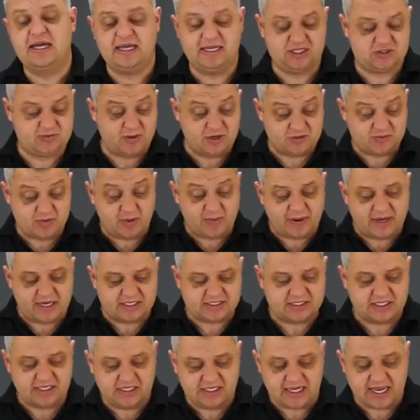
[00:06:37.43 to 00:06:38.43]
exposed metal
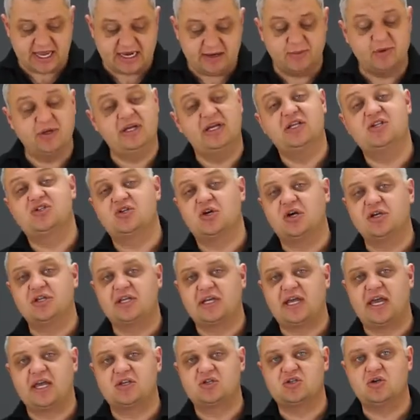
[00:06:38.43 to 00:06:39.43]
parts, the element inside
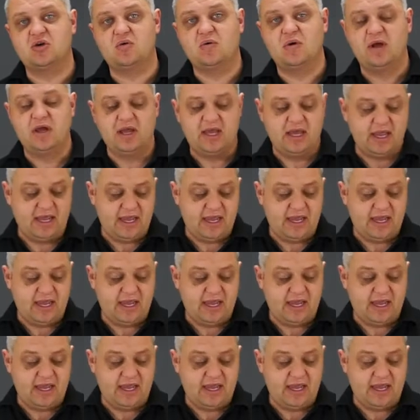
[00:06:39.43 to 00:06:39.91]
the kettle,